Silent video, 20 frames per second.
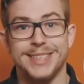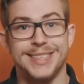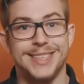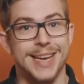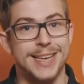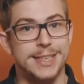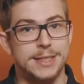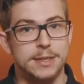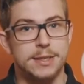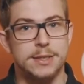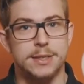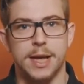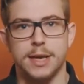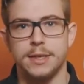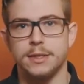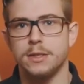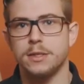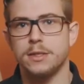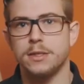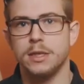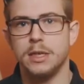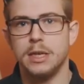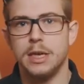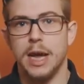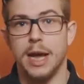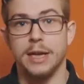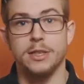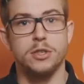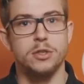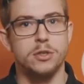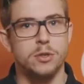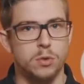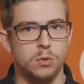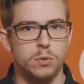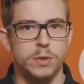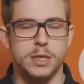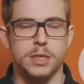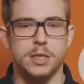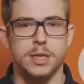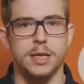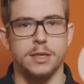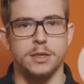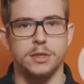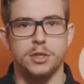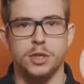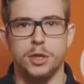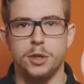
data sense, and storage sense,